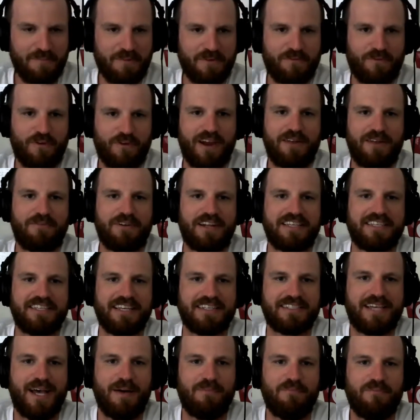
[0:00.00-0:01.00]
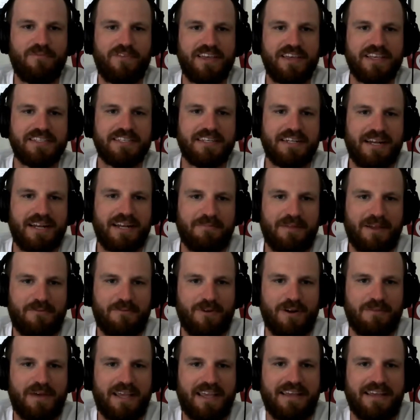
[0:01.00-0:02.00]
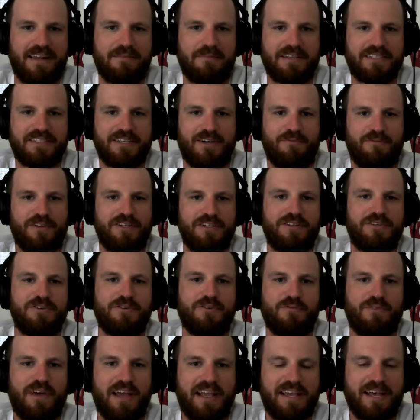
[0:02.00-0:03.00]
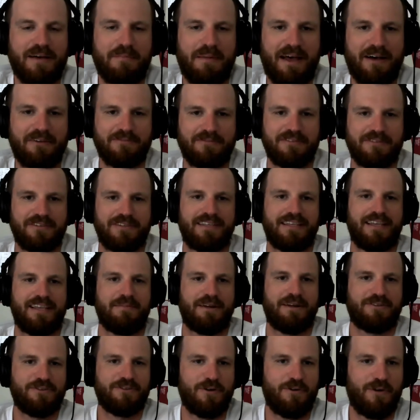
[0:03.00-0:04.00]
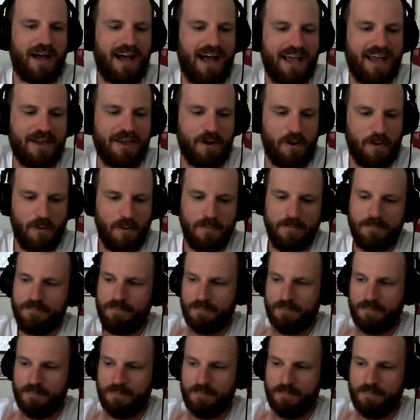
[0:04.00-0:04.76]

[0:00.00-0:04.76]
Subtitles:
I'm afraid when he says come visit. I'm like, what am I getting myself into if I come out to Ohio?